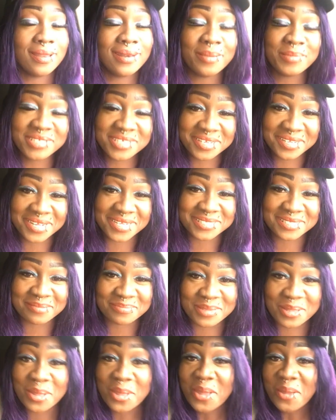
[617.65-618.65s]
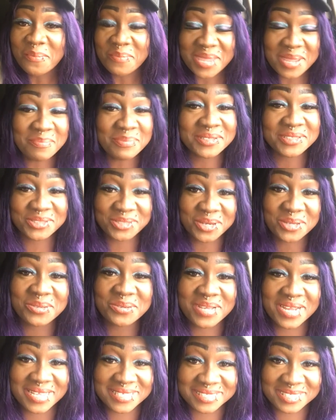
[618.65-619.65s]
Let me tell you guys something. People show
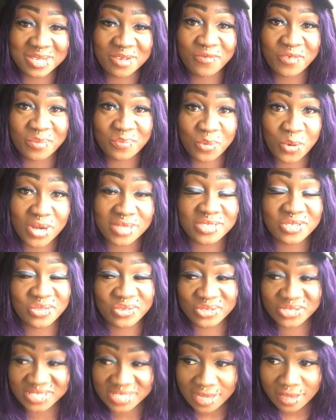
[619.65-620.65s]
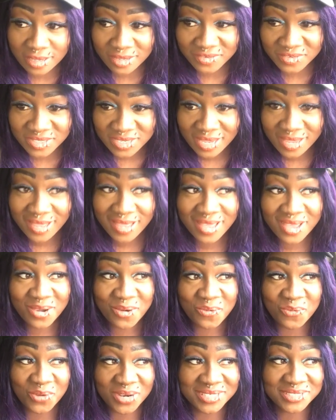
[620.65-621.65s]
you guys different parts of themselves
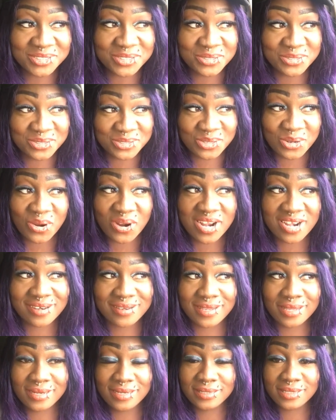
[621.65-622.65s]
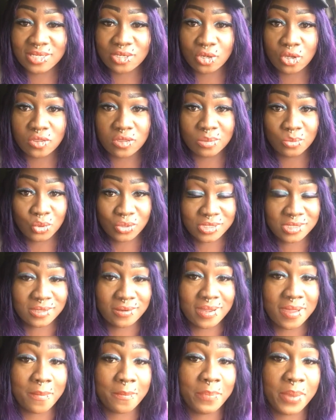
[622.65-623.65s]
once you start getting to know them more
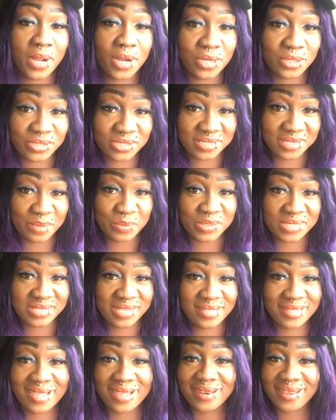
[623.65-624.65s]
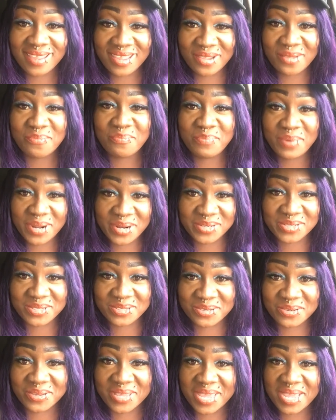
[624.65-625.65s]
so in person. I'm going to say that, in
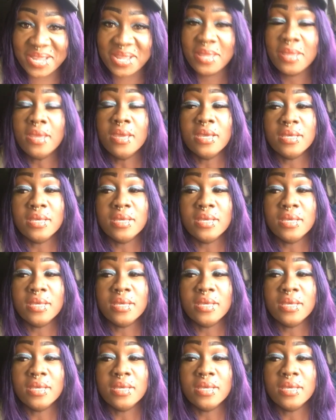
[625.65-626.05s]
person, okay?